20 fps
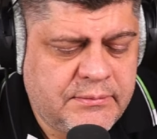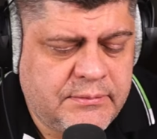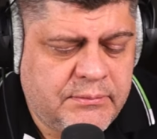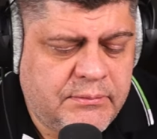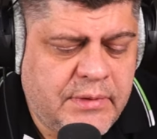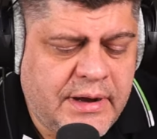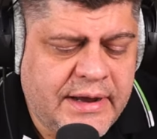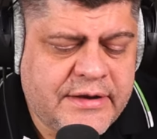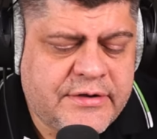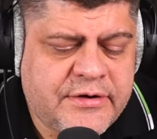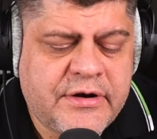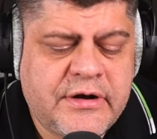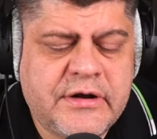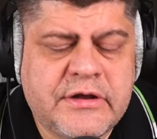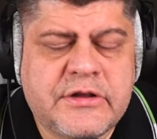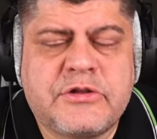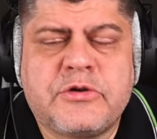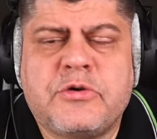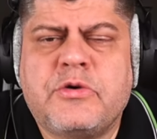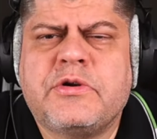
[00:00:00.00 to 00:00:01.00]

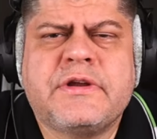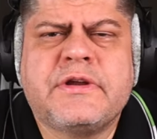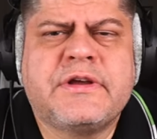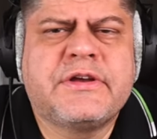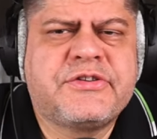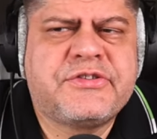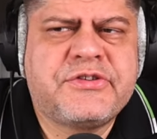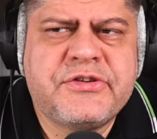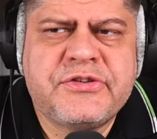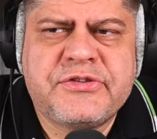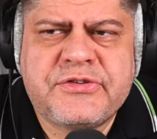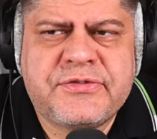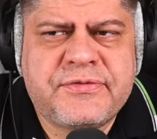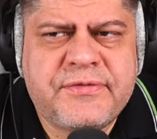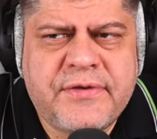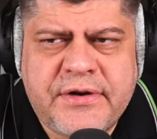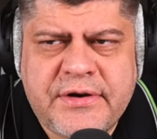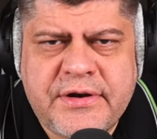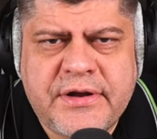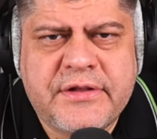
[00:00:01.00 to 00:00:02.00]
microelectronics is
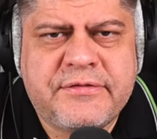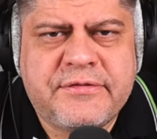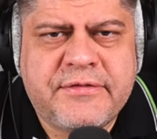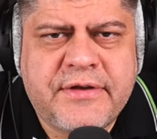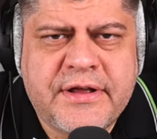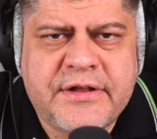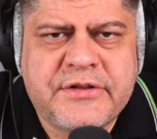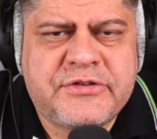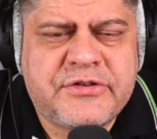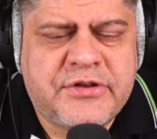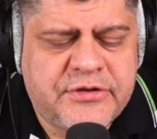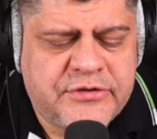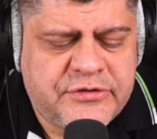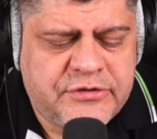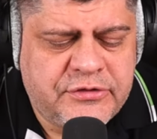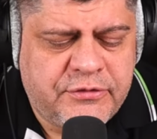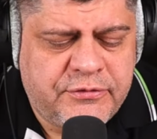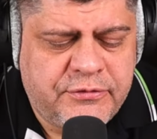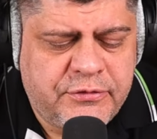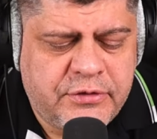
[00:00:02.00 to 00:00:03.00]
very advanced and
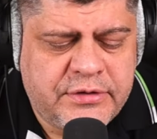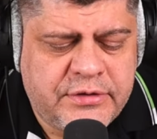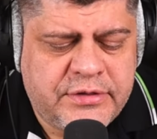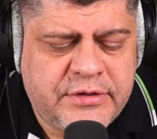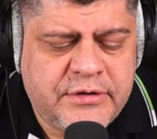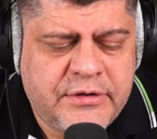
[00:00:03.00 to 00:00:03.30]
so forth.